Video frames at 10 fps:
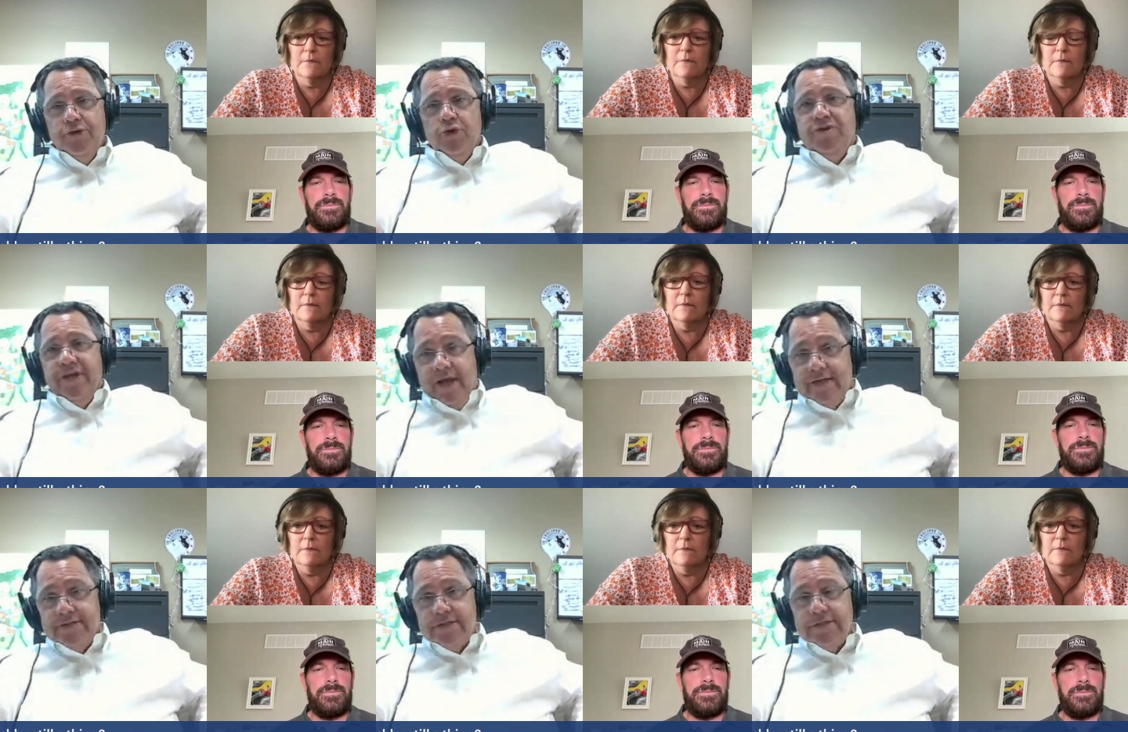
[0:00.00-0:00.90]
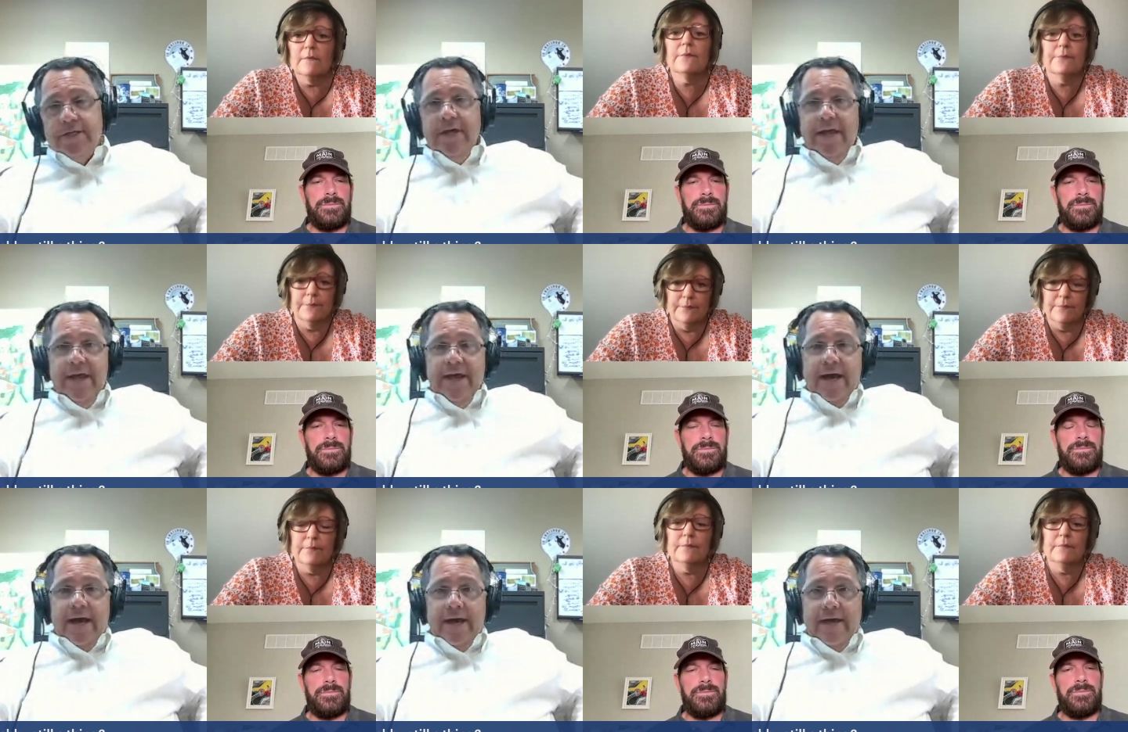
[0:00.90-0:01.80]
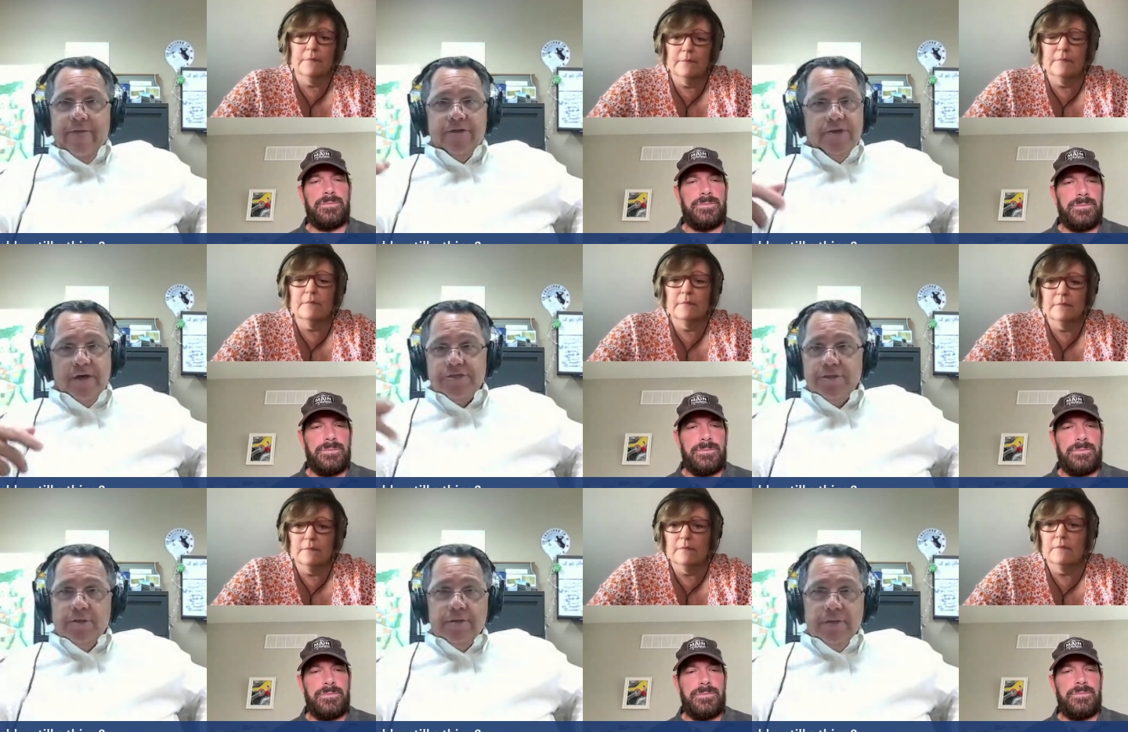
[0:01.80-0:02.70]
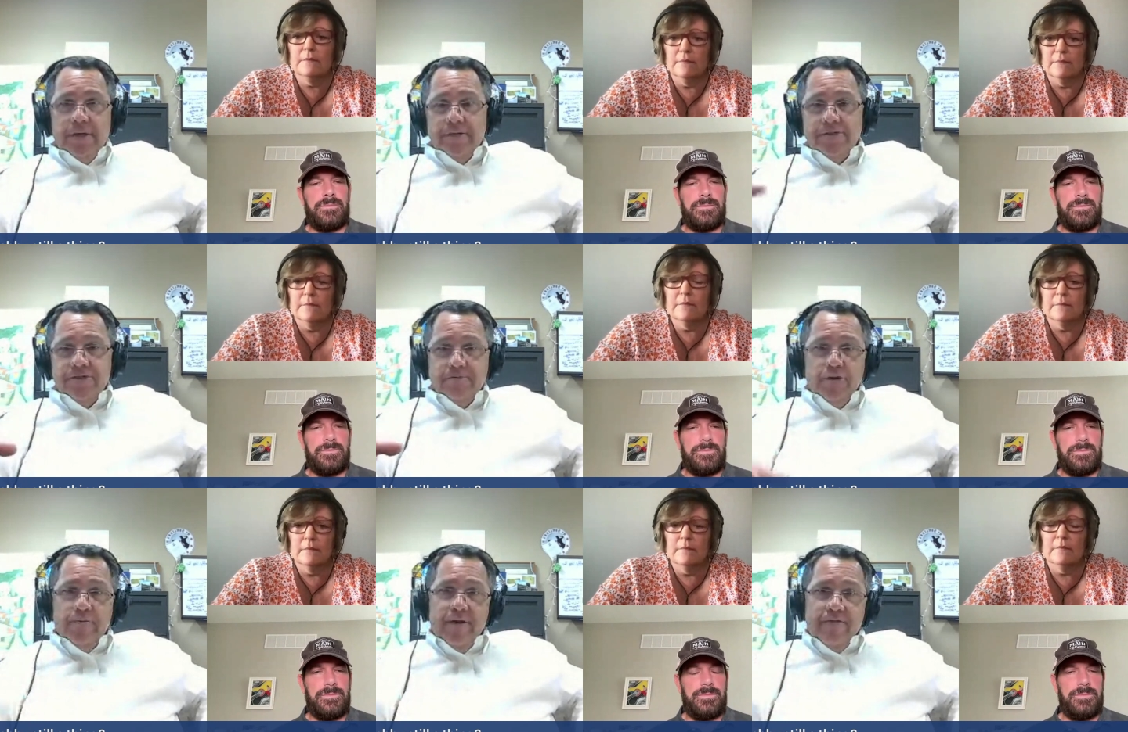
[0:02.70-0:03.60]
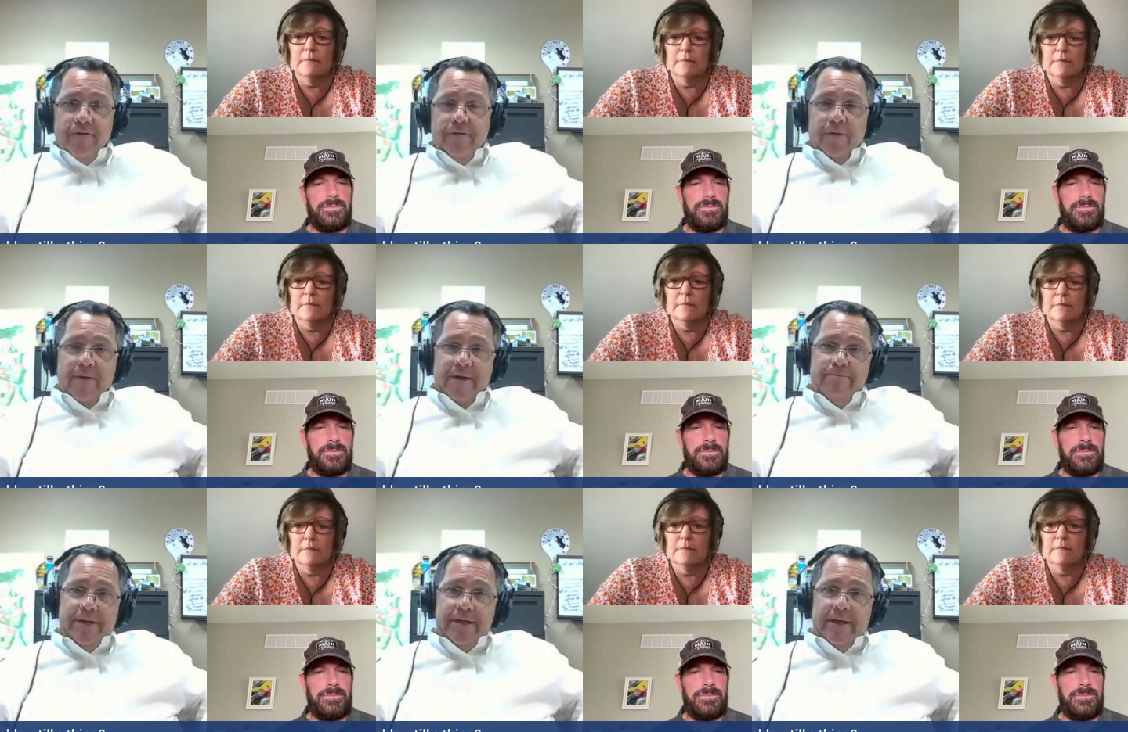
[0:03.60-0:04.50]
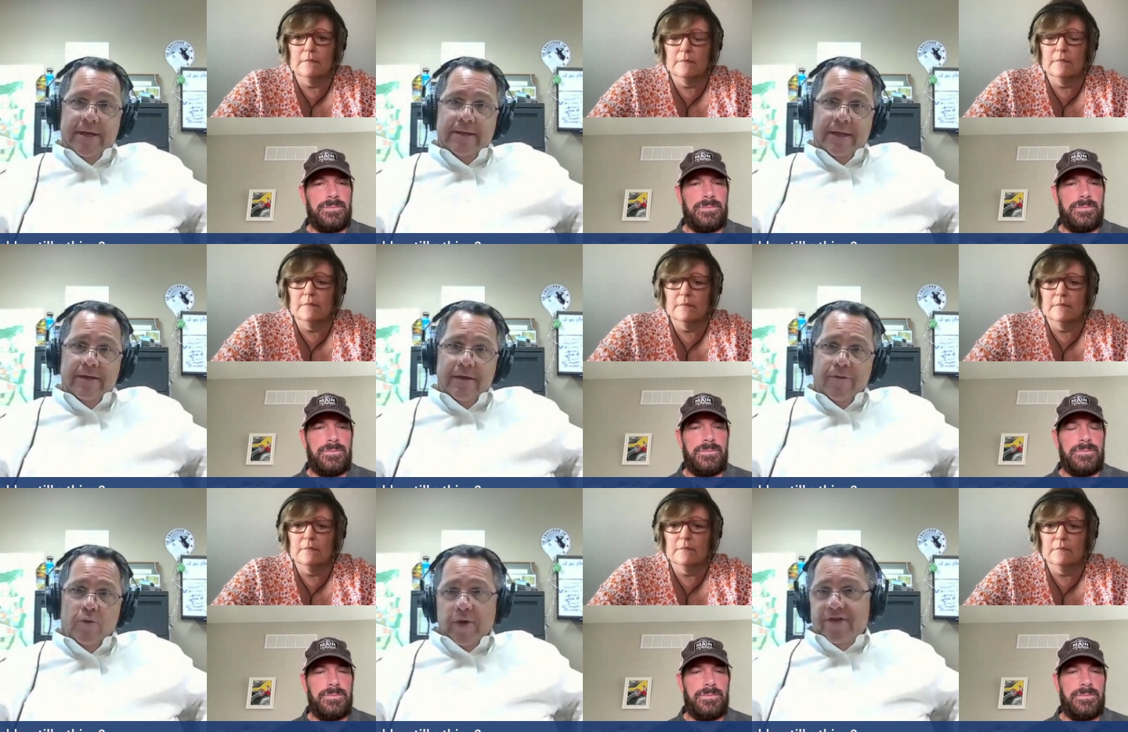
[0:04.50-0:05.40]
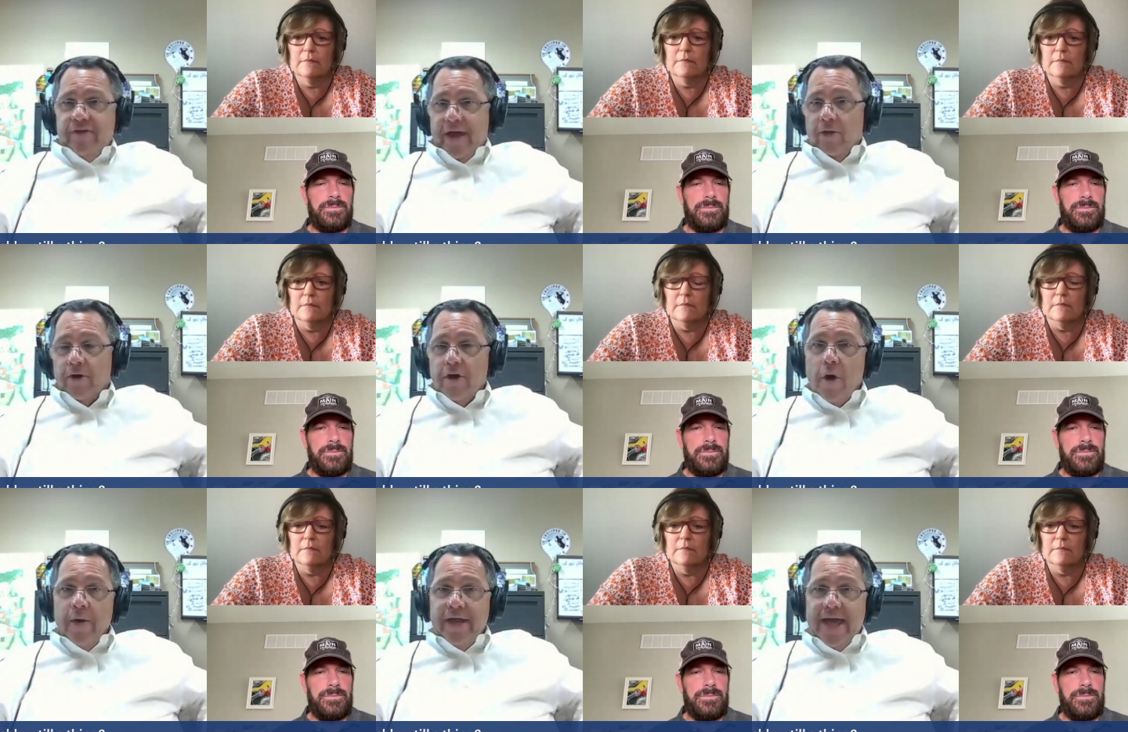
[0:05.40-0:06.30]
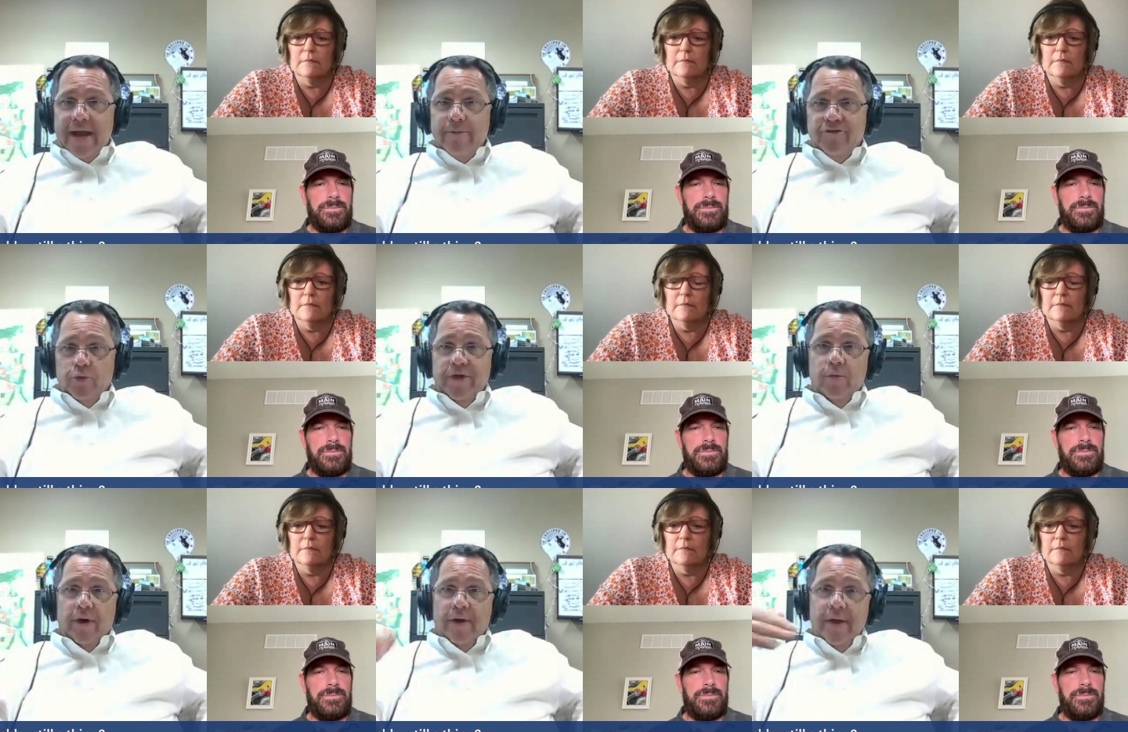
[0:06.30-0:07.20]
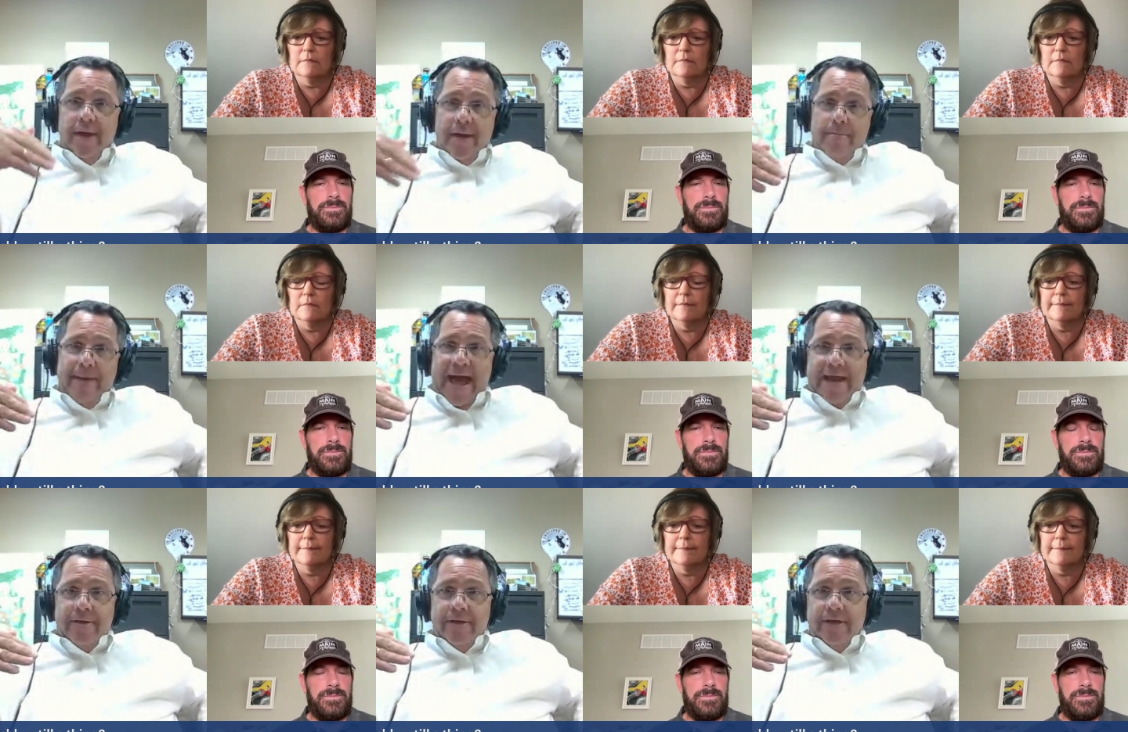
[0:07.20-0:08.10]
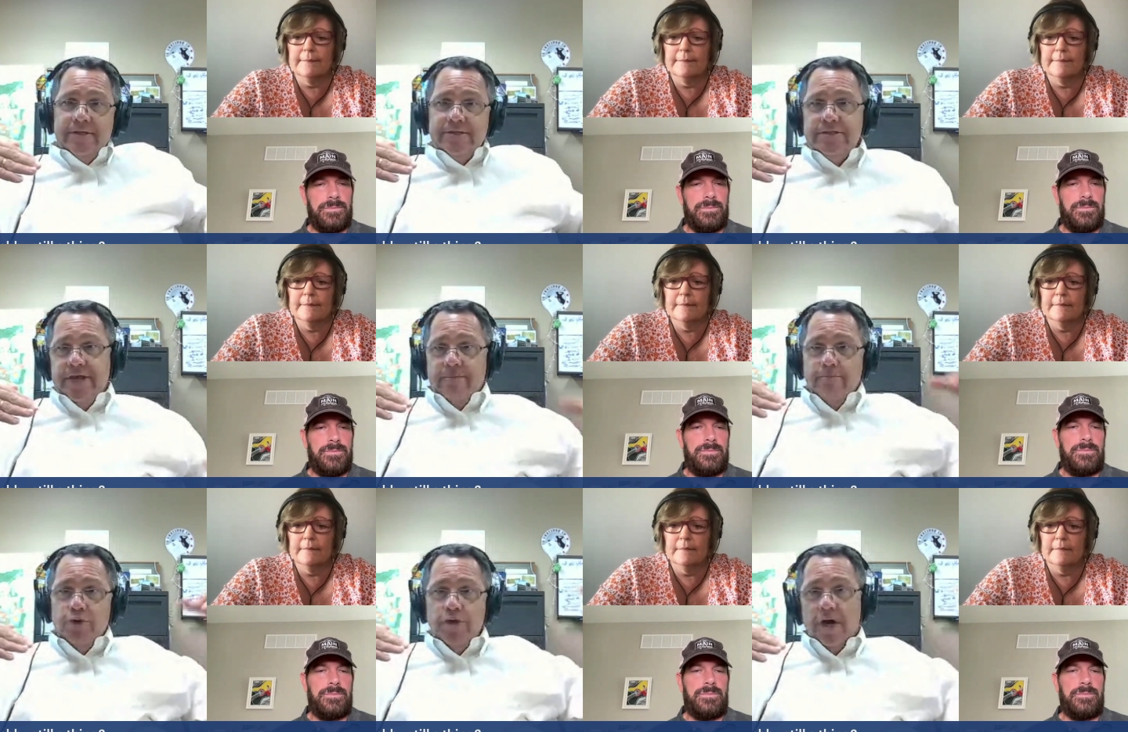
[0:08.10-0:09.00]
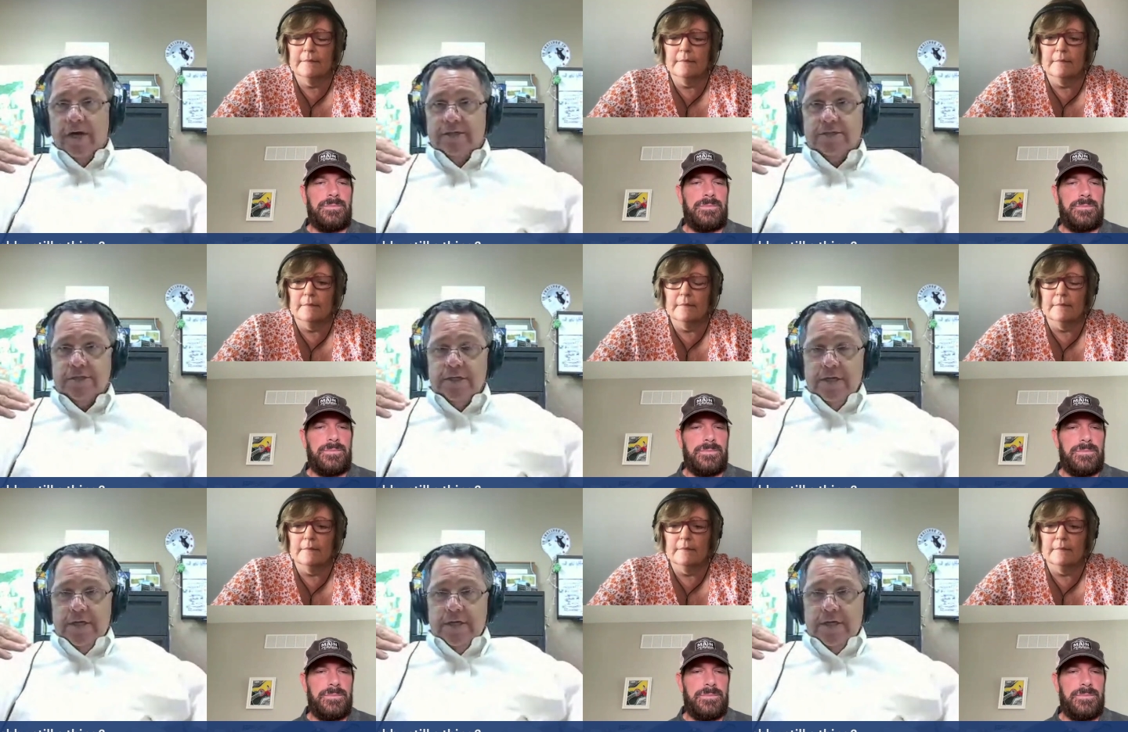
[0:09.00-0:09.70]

Speaker 1: new tenants. Mm-hmm. Uh, and there's also uh, some movement afoot. There might be a, another retailer going kind of between where Patton is and Booyah's.